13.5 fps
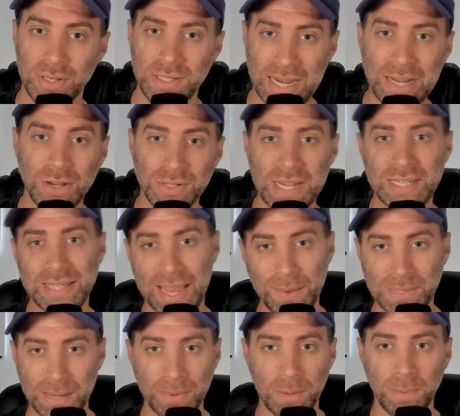San Jose State
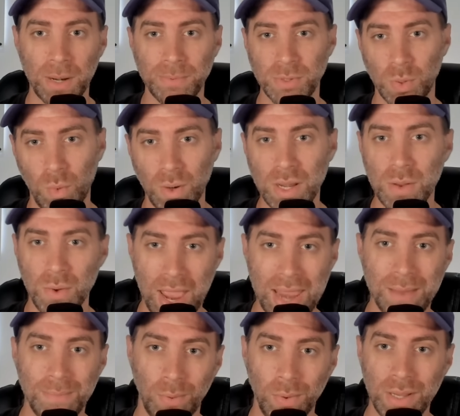was able to put up
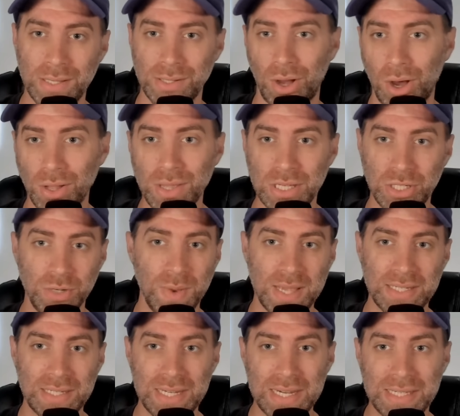28 points on this
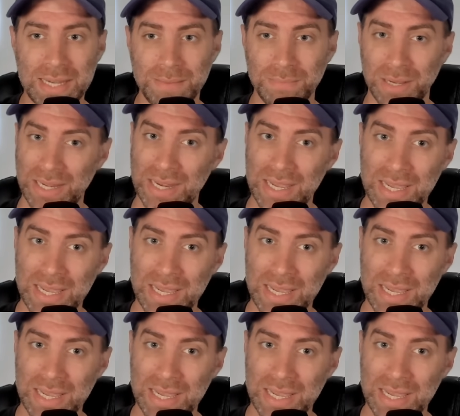USC team, but